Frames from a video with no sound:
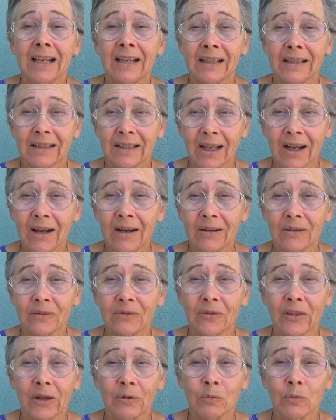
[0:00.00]

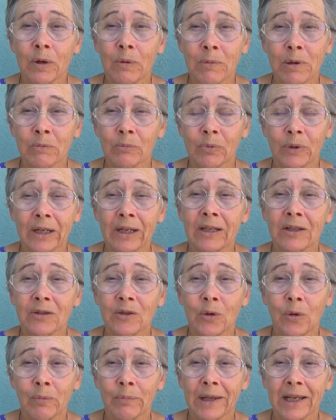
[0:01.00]
love that women bring
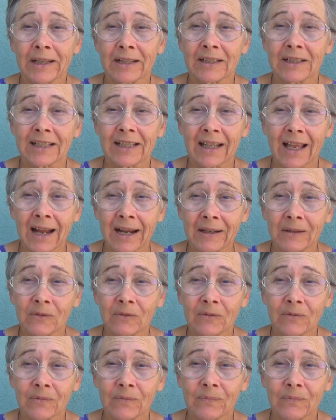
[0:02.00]
into a man's life.